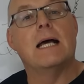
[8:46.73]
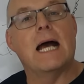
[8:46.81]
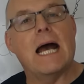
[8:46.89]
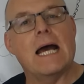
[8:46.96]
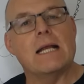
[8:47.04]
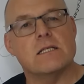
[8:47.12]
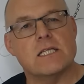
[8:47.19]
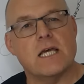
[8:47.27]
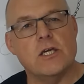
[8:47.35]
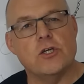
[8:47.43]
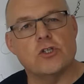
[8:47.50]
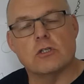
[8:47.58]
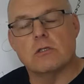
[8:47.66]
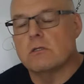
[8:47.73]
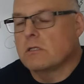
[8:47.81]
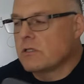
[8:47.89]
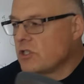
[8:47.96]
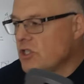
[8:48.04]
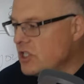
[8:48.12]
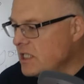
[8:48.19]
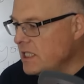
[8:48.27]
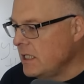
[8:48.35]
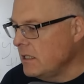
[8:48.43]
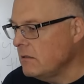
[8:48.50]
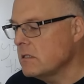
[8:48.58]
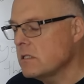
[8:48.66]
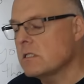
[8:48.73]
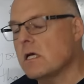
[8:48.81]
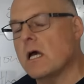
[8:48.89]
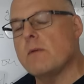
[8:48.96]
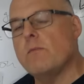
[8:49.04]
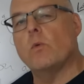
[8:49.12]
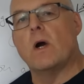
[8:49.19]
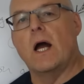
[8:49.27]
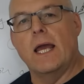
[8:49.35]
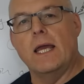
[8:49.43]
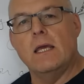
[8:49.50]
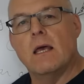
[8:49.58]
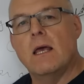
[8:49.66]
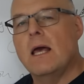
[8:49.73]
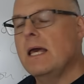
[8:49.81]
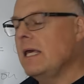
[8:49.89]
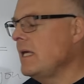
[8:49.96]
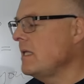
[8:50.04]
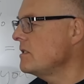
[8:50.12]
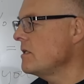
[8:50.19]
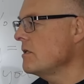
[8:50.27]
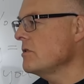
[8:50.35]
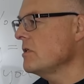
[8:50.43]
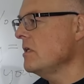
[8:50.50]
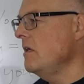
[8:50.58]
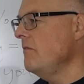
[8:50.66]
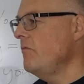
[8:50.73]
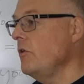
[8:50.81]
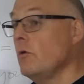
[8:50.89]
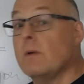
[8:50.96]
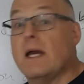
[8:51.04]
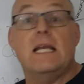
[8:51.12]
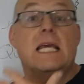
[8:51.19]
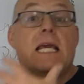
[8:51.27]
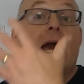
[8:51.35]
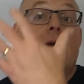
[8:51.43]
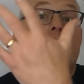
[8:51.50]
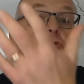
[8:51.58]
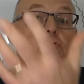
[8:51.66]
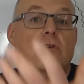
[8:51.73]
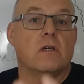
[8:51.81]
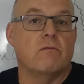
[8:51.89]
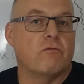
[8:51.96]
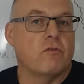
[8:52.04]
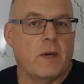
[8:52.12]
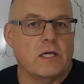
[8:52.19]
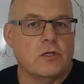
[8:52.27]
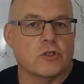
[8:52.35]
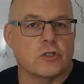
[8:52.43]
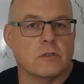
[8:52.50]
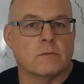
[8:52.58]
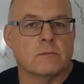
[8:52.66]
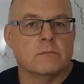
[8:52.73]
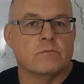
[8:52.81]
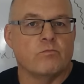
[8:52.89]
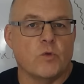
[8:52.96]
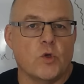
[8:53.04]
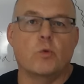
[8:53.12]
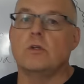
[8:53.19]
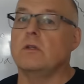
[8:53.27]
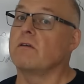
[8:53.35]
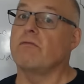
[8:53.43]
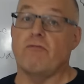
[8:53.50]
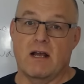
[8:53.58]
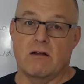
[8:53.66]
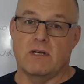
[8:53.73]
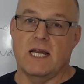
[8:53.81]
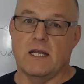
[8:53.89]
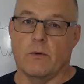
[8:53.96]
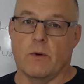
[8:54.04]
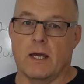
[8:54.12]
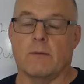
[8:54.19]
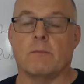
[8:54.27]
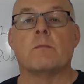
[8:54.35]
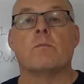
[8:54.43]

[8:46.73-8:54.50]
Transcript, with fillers: Annotation steals time away. It doesn't give you any extra information you wouldn't have found anyway.